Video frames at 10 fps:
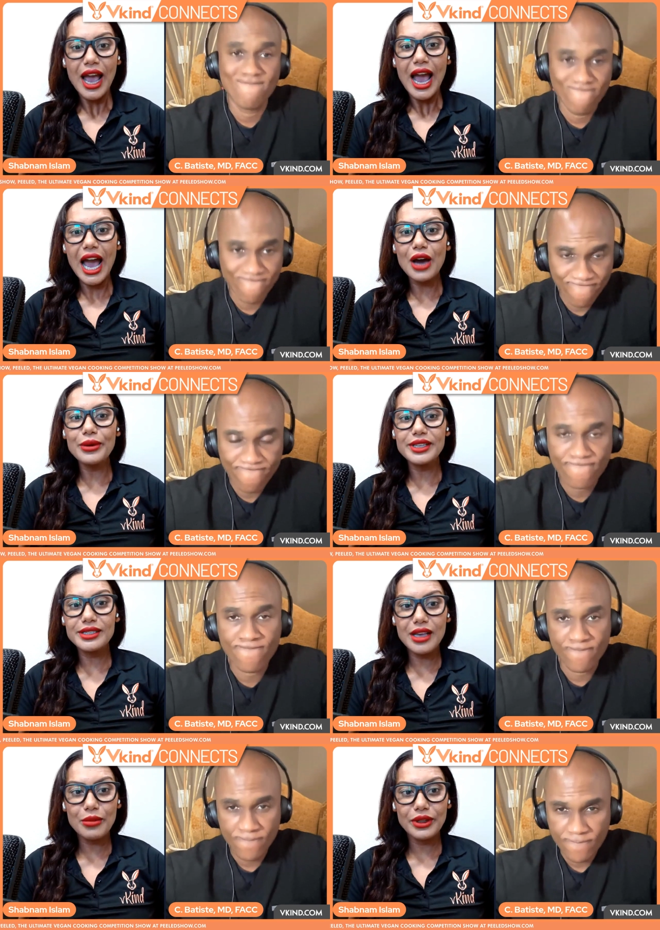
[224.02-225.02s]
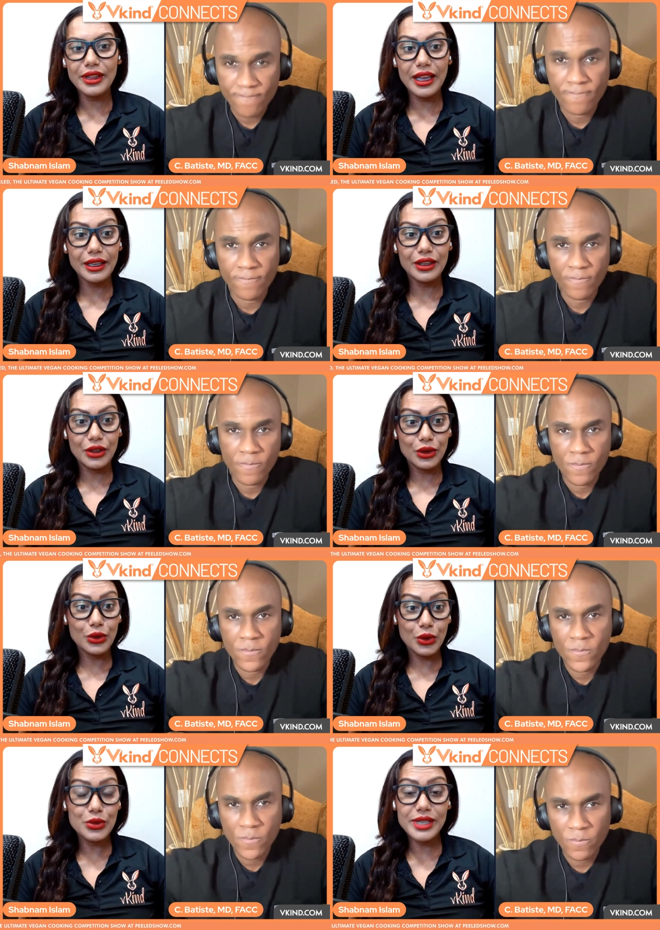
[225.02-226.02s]
Speaker 1: how is someone like
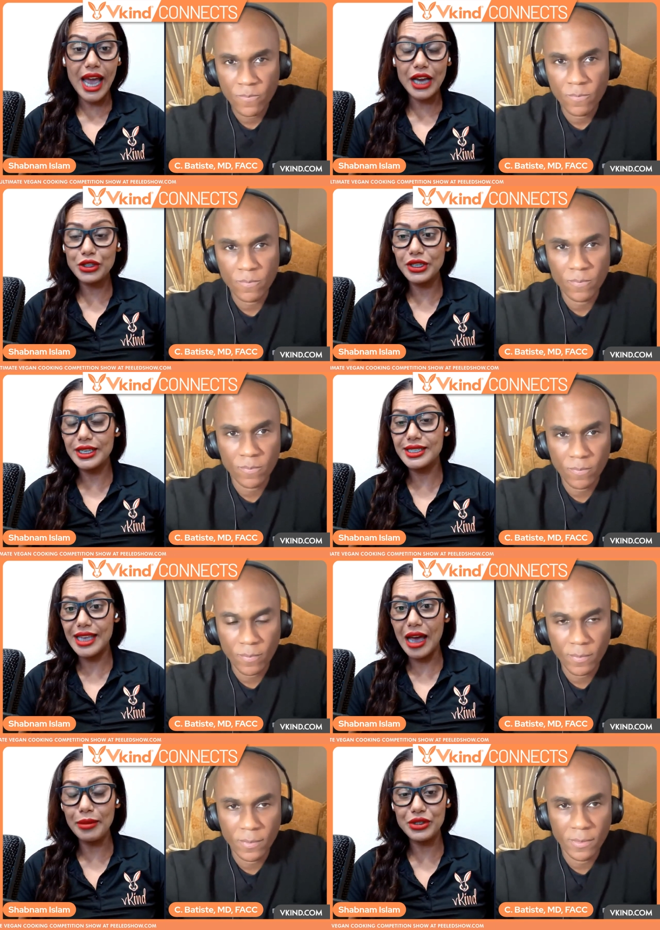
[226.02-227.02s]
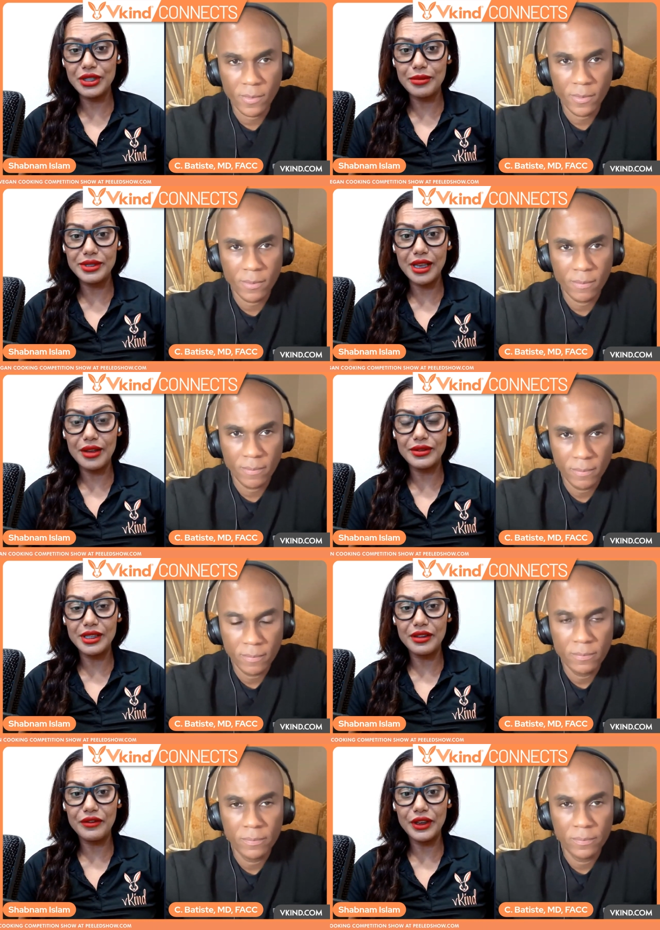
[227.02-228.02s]
you, who's actually established themselves
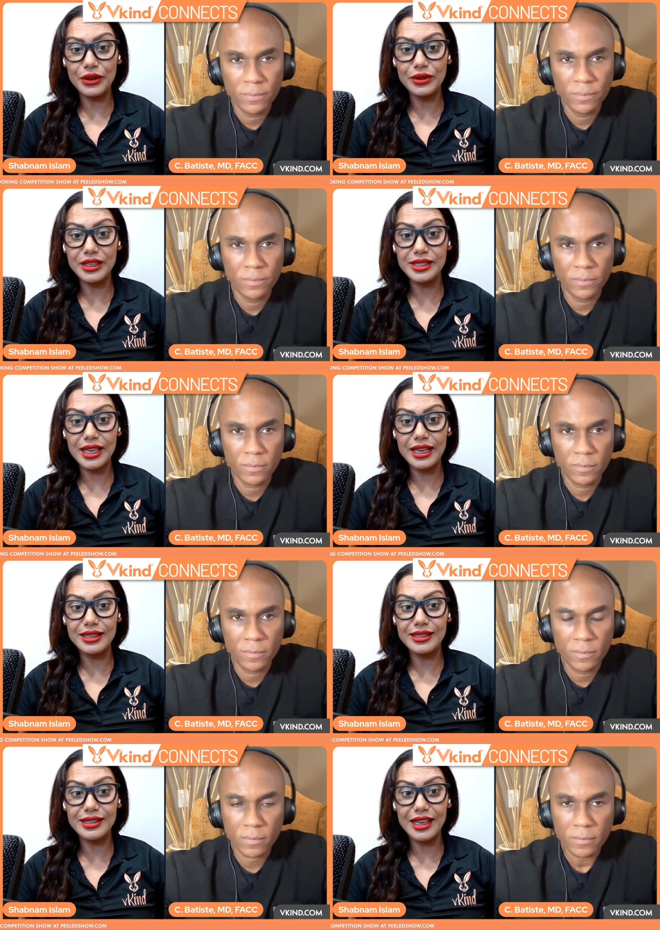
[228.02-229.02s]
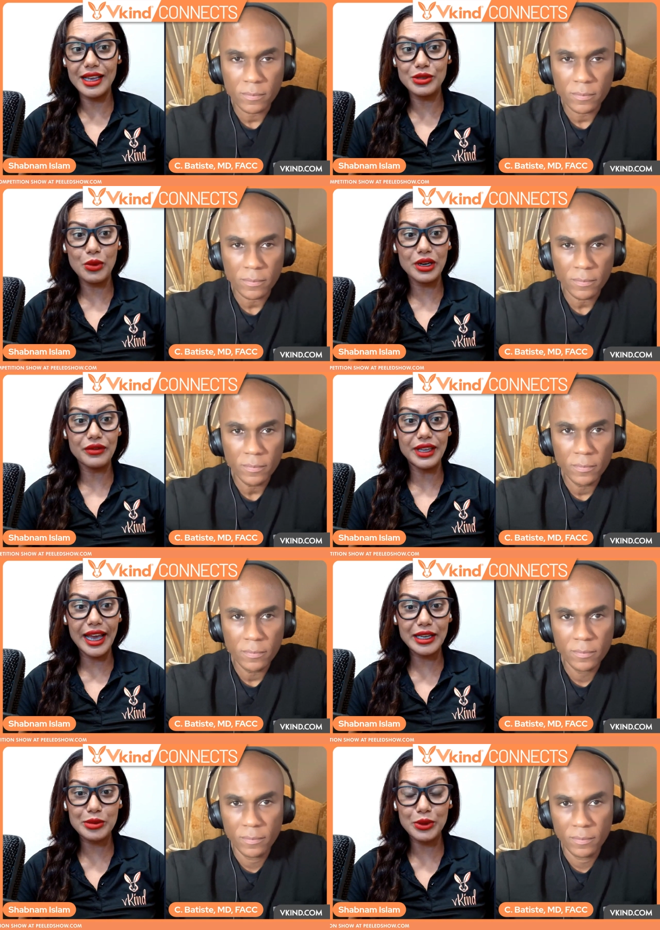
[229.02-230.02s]
in the field as as as one of the
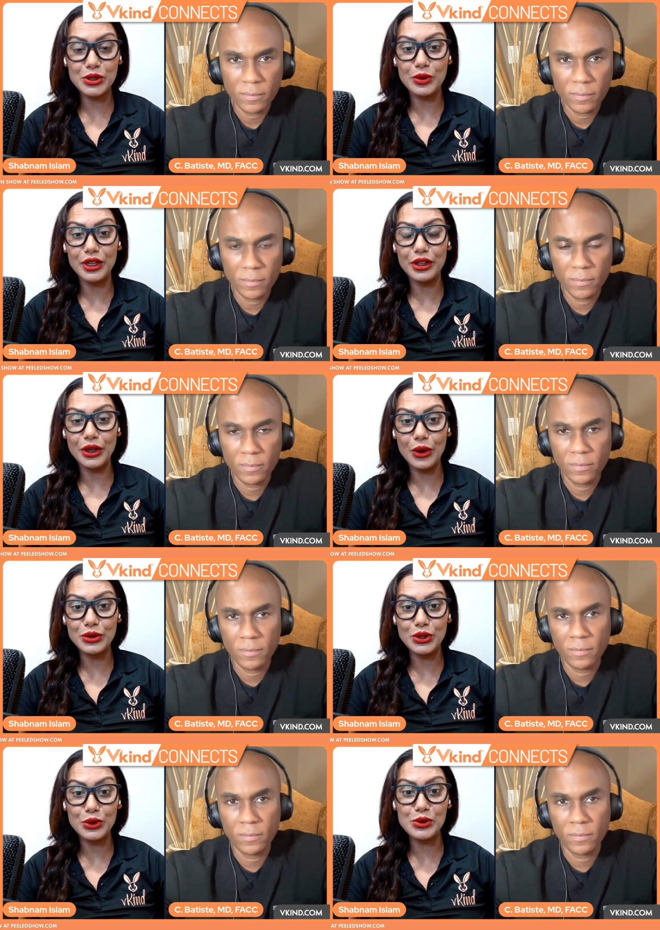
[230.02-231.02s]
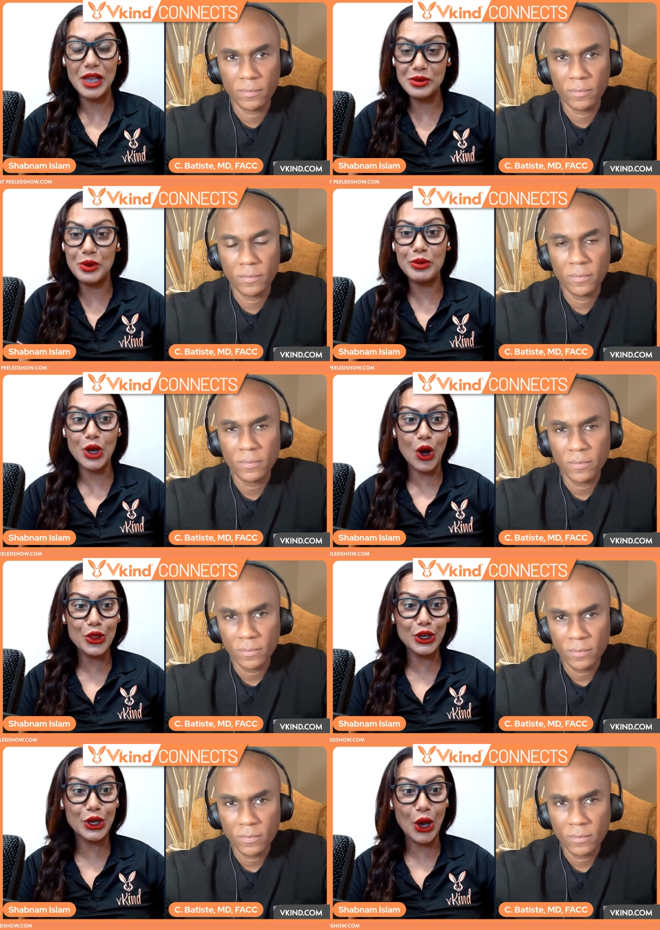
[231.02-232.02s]
experts, one of the go-tos, as we would call
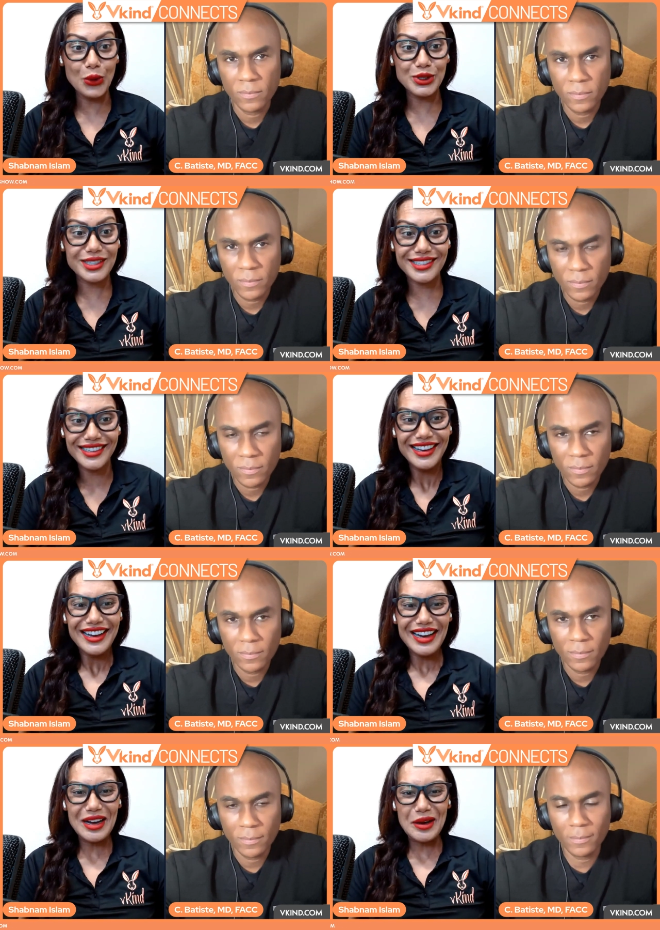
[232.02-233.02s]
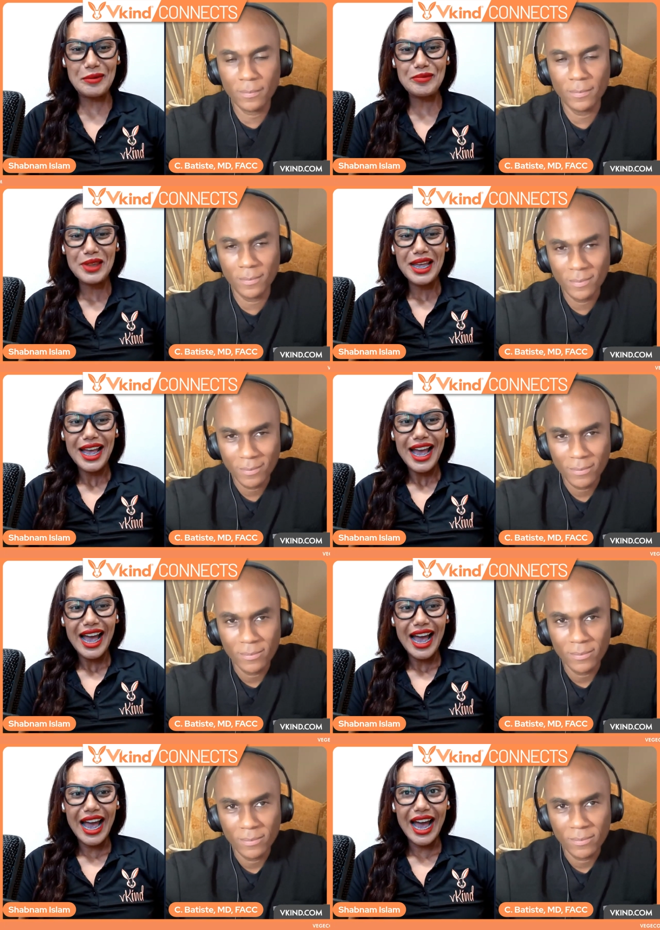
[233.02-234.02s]
the goats, um,
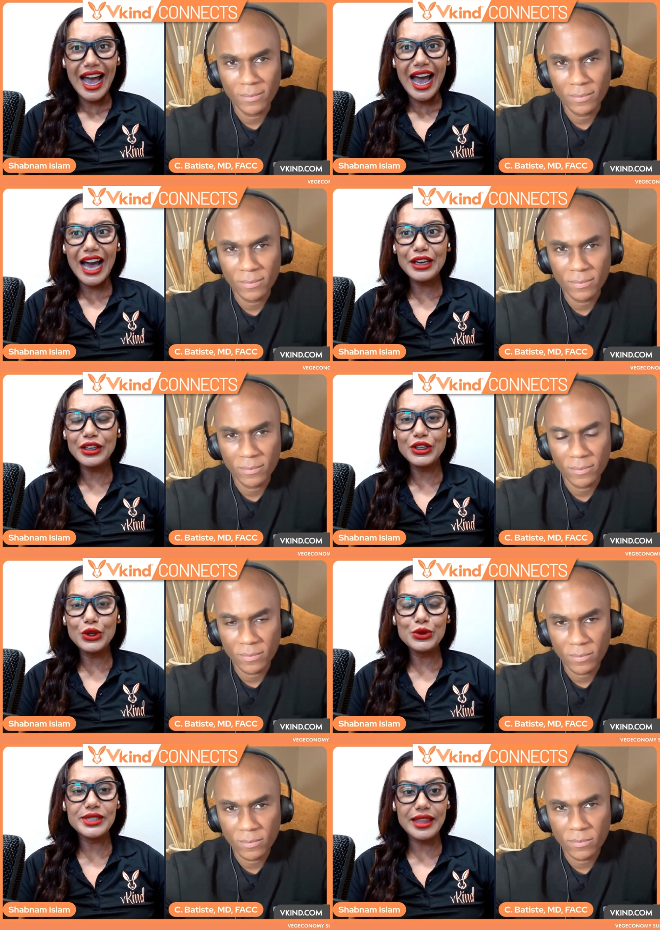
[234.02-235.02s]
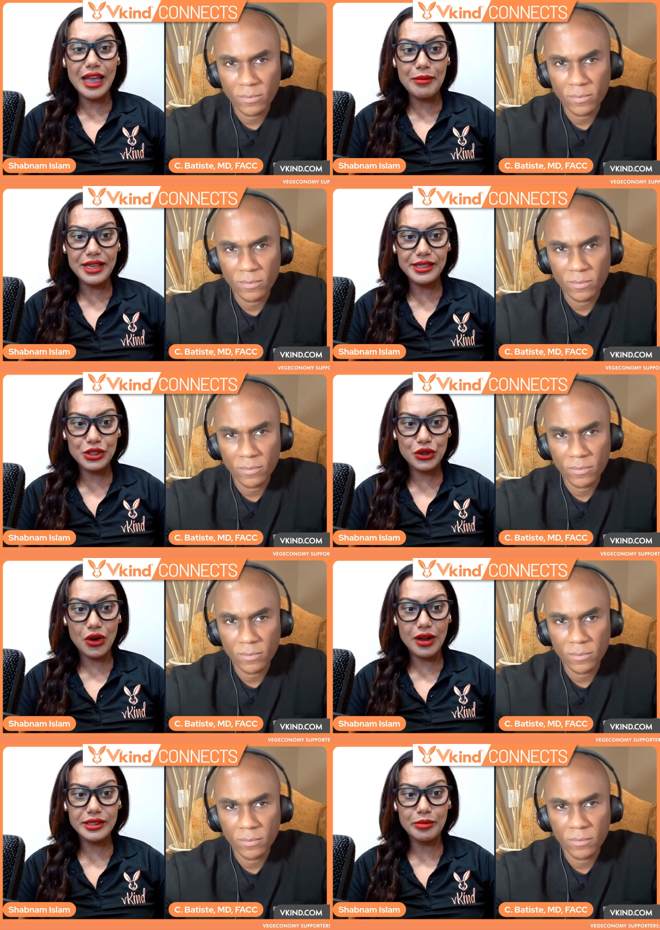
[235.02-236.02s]
h- how do you send that message
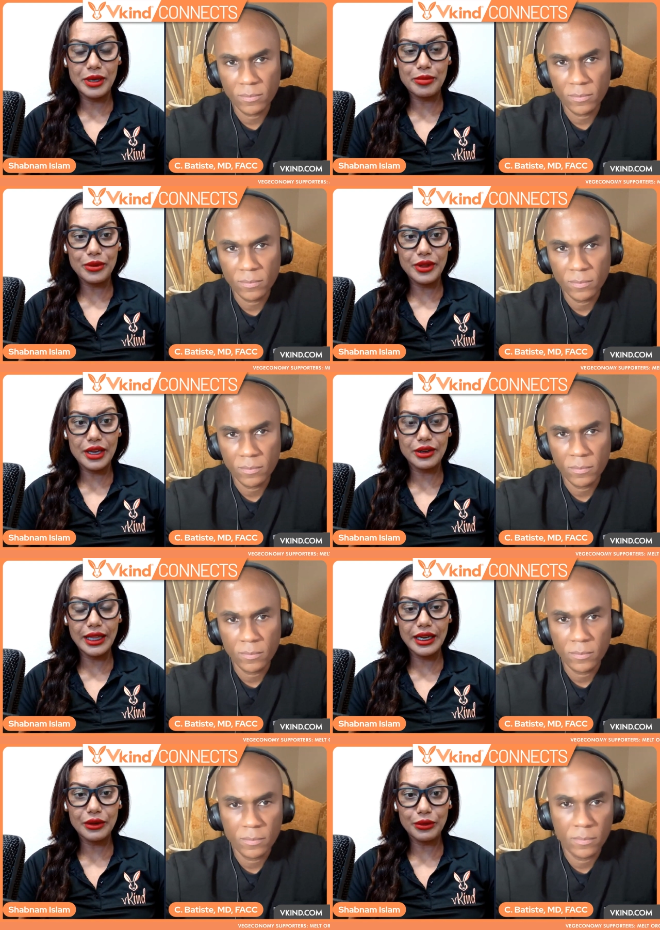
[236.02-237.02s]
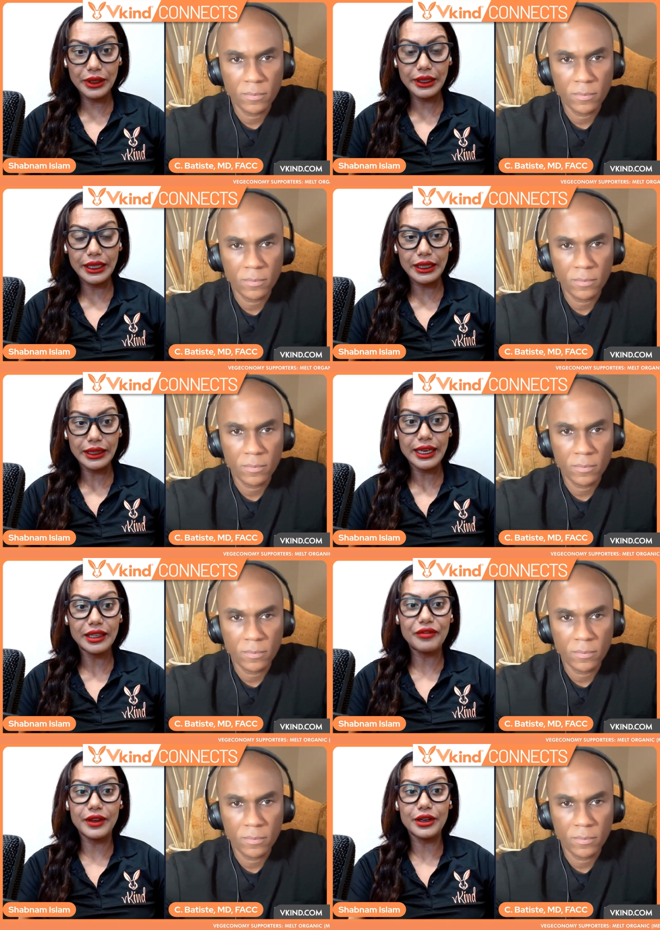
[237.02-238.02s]
across to people that are letting really
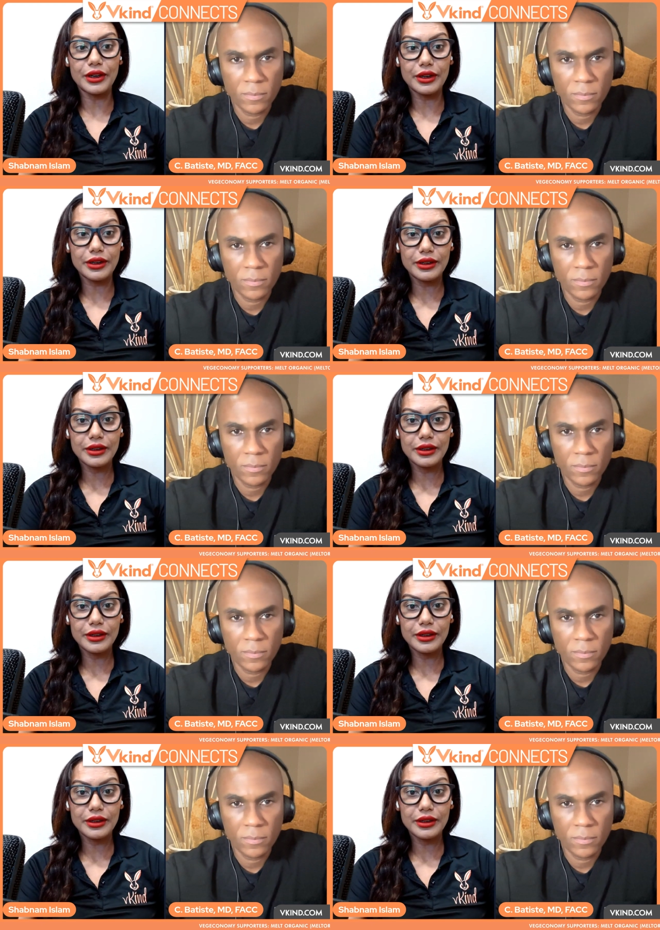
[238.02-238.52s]
letting fear